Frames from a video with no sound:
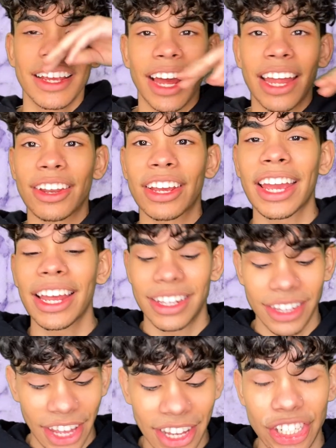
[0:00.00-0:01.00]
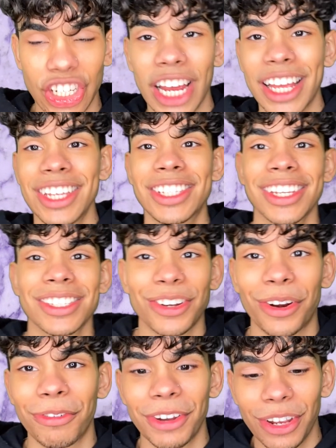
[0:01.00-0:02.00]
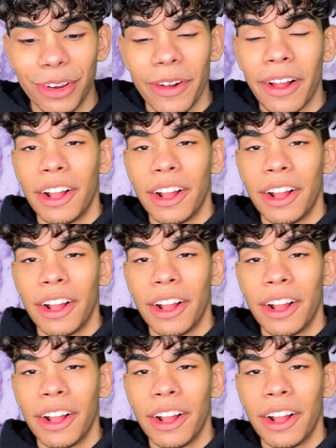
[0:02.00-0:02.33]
And again, like Jackie says in her video,